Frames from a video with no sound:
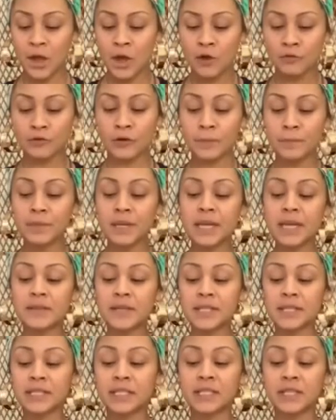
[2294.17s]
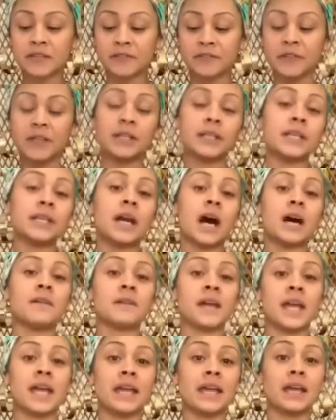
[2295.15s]
For me, this is a feeling of
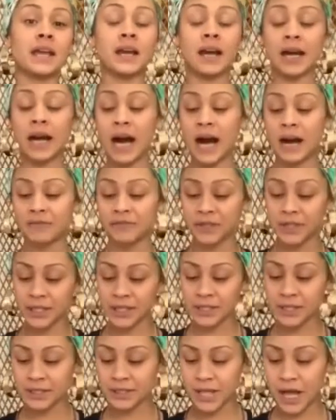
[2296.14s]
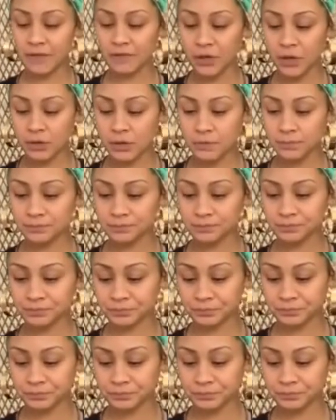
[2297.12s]
a confidence level.